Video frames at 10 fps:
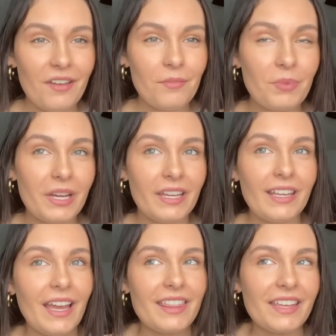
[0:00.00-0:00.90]
but
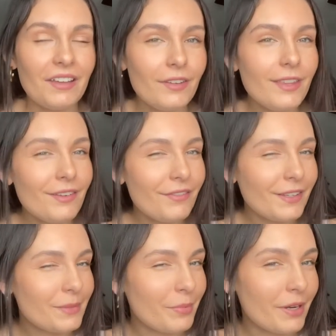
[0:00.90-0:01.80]
I think everything
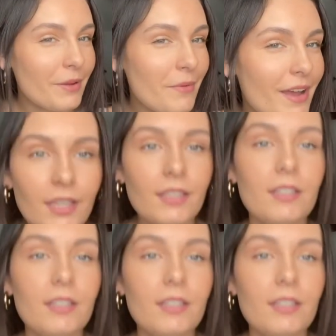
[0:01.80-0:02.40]
fits pretty well.